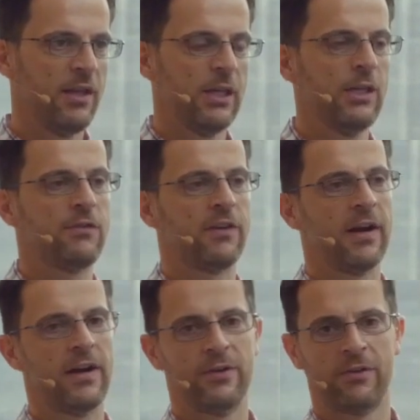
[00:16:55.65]
You need to
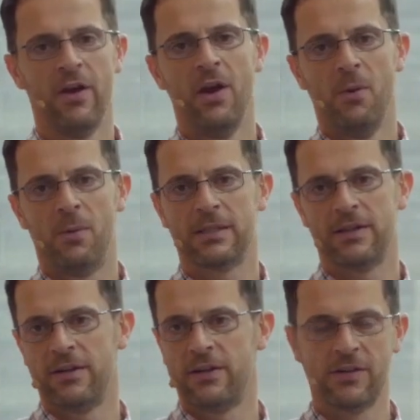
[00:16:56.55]
figure out what
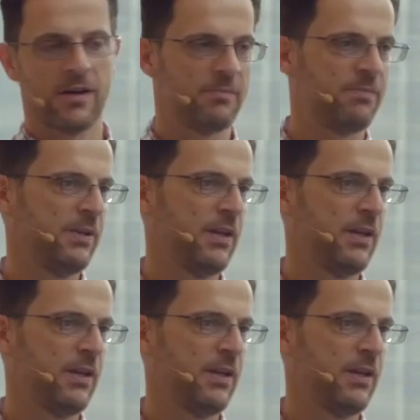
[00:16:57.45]
are the top,